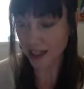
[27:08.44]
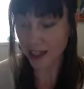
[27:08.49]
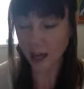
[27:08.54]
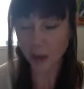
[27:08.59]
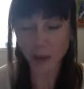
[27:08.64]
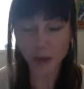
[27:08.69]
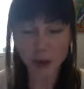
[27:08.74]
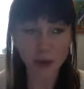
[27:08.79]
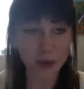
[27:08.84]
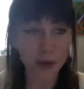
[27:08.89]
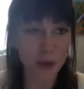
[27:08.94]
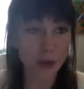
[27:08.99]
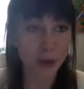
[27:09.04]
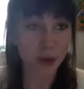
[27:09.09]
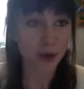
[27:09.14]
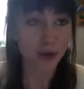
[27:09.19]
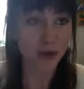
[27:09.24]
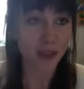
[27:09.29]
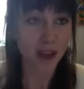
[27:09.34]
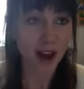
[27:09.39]
and help you
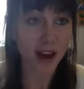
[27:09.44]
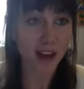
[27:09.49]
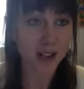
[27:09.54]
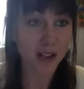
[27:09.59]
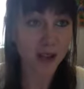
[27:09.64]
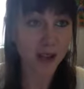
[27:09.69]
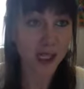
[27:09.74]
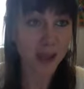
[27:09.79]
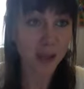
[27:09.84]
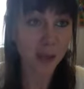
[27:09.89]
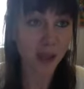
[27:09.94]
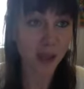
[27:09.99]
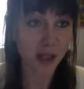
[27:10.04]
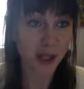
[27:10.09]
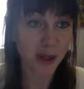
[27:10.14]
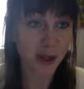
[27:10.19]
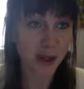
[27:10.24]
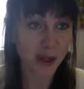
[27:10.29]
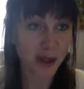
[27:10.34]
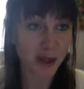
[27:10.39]
remove that. So that's pretty
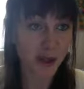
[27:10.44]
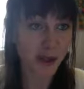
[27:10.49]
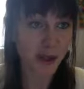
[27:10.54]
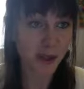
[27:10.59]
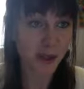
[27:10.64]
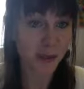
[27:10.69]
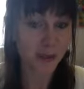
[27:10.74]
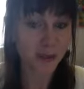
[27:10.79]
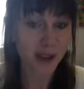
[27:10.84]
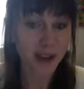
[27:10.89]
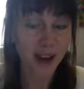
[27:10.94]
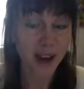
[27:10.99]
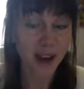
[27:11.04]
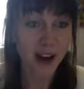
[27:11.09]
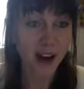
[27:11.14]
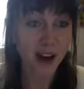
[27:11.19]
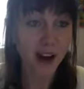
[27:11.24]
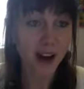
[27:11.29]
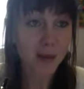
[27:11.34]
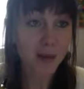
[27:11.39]
cool too.
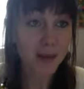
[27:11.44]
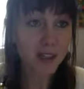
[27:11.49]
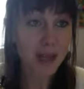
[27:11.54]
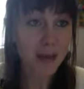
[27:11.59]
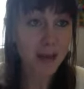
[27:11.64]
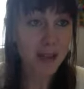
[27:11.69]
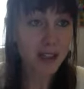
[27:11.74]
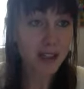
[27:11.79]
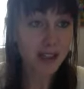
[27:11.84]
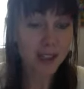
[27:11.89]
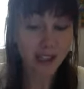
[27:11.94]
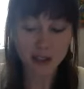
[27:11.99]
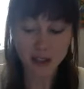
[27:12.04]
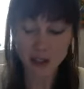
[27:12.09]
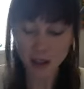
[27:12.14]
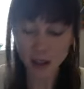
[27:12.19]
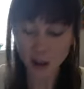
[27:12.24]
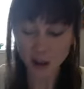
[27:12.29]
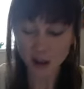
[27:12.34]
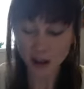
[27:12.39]
Lemon
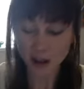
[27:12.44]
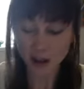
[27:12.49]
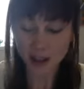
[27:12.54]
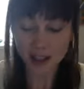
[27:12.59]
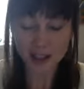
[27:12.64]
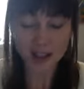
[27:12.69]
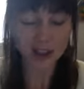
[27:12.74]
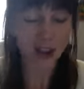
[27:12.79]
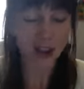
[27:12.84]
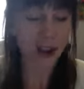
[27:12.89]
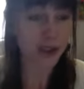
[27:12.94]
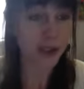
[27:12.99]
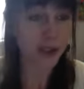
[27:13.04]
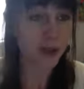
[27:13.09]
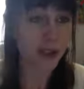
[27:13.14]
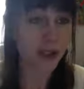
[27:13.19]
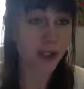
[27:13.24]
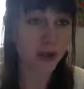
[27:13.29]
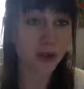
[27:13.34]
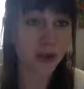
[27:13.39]
essential oil is also
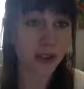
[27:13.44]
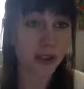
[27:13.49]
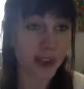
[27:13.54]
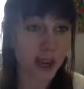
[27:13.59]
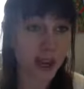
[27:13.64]
just a really